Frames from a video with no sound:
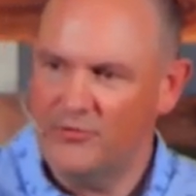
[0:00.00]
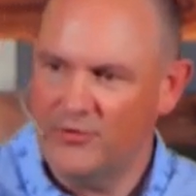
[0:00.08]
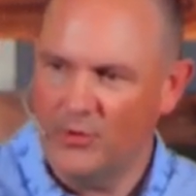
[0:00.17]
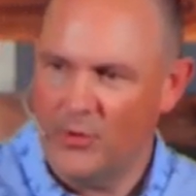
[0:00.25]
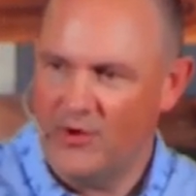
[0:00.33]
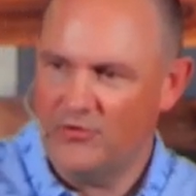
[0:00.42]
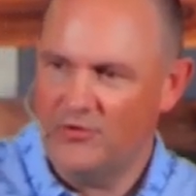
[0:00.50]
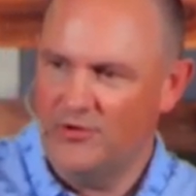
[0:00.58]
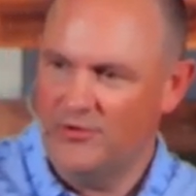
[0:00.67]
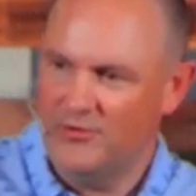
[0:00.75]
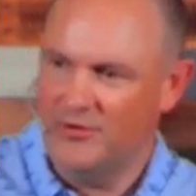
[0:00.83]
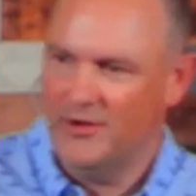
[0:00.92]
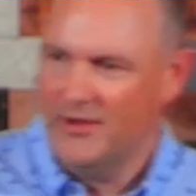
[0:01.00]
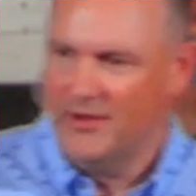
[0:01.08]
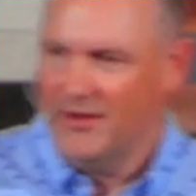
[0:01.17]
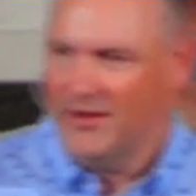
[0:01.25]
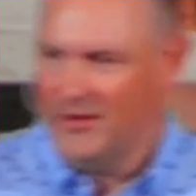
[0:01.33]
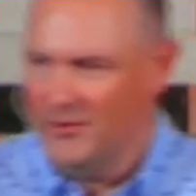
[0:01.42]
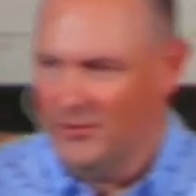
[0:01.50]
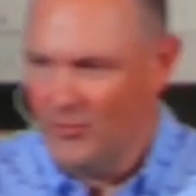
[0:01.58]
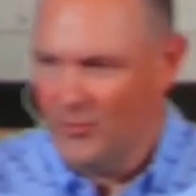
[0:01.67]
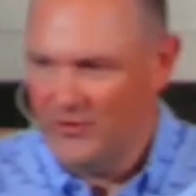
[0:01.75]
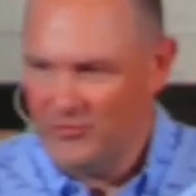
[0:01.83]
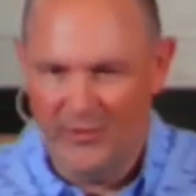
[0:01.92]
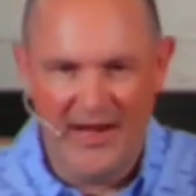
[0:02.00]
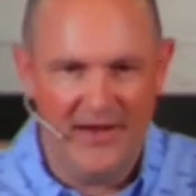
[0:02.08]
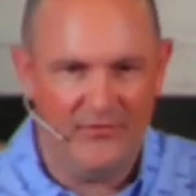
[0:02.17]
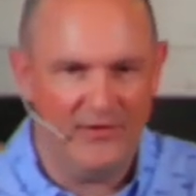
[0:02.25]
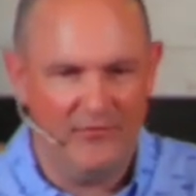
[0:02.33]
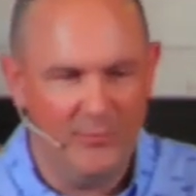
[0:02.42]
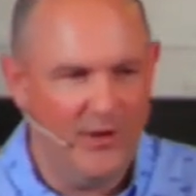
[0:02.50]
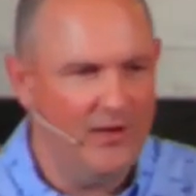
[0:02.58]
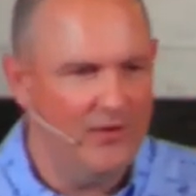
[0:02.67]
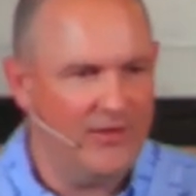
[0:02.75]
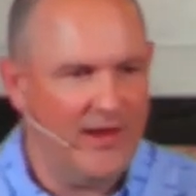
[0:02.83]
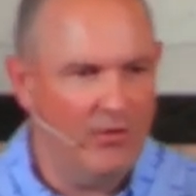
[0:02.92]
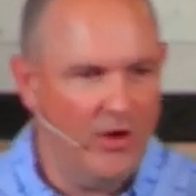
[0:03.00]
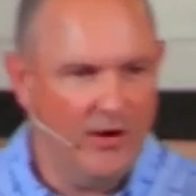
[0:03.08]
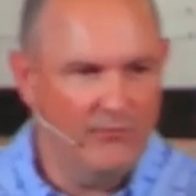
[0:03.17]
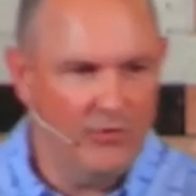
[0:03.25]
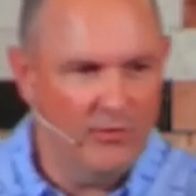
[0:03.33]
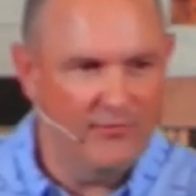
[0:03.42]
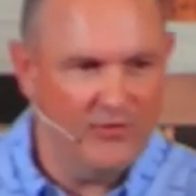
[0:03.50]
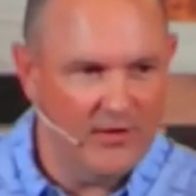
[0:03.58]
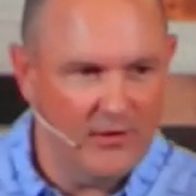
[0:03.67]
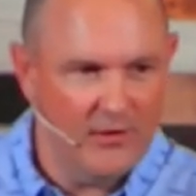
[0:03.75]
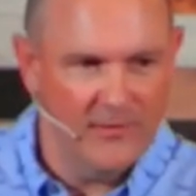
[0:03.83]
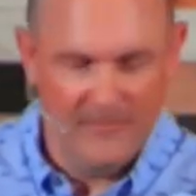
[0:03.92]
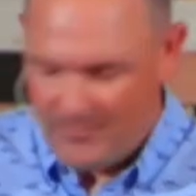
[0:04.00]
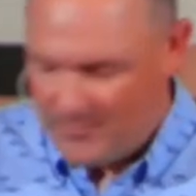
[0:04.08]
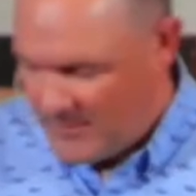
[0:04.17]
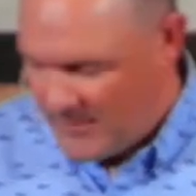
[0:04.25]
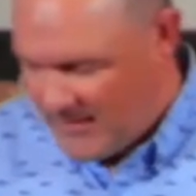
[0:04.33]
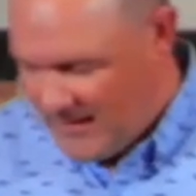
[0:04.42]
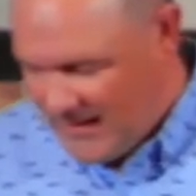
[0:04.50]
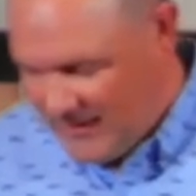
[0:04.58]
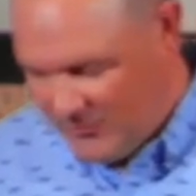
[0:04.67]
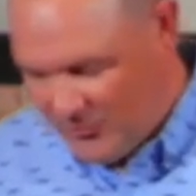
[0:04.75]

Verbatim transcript: The question isn't, you know, the question we ask everybody is, how long have you lived here? And